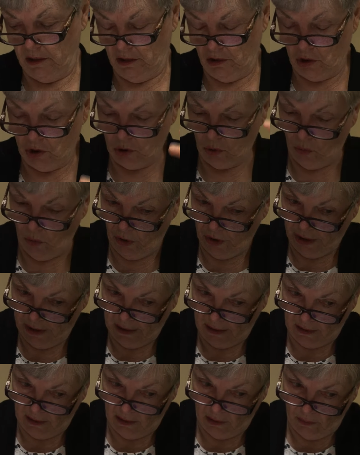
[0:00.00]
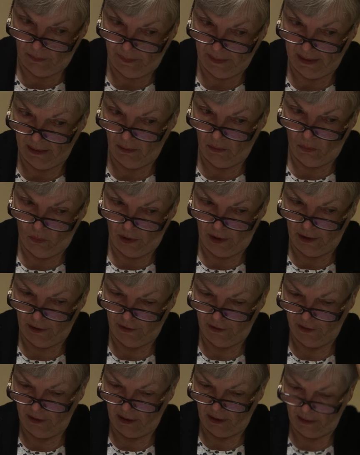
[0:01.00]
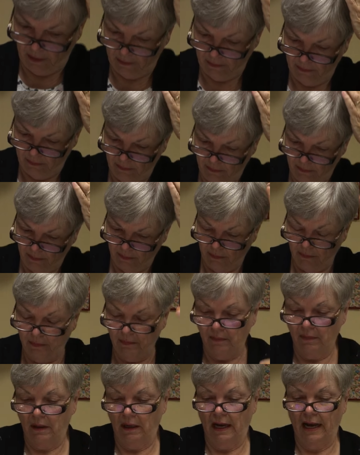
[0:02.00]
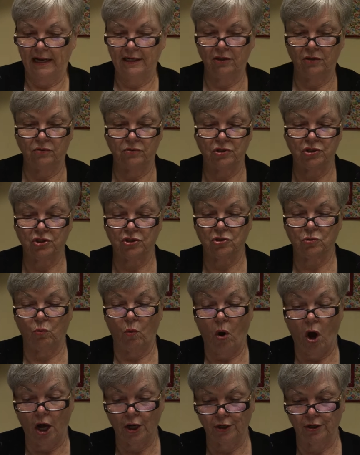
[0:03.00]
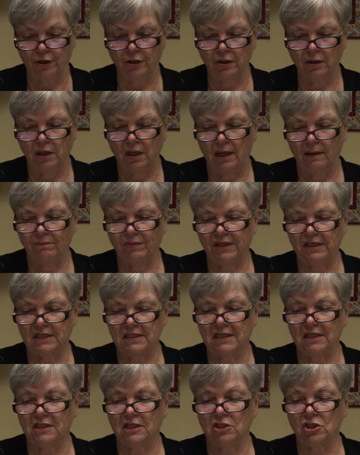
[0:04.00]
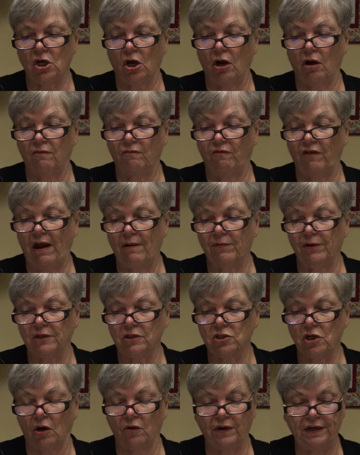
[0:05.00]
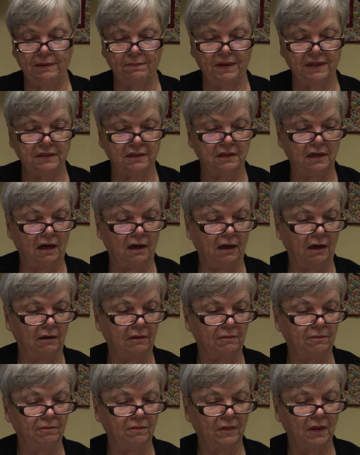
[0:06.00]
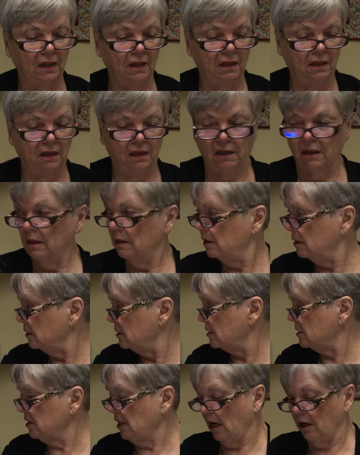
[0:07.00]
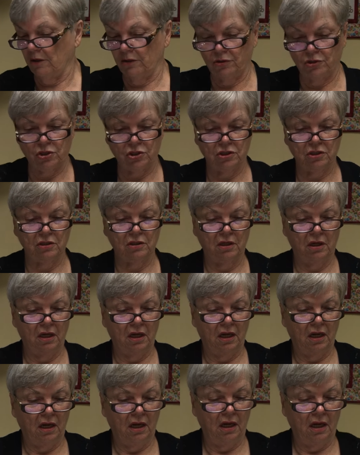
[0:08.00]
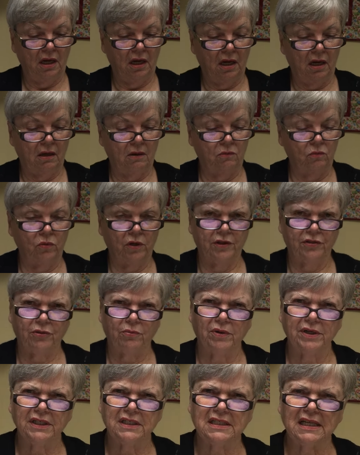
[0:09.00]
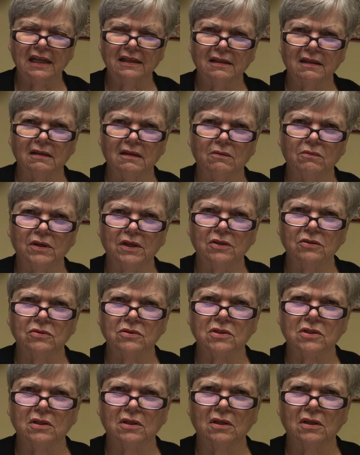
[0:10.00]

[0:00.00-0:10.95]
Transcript: squirt it a little bit with, I use just water, because this is our fabric has already been starched with, what is that we use?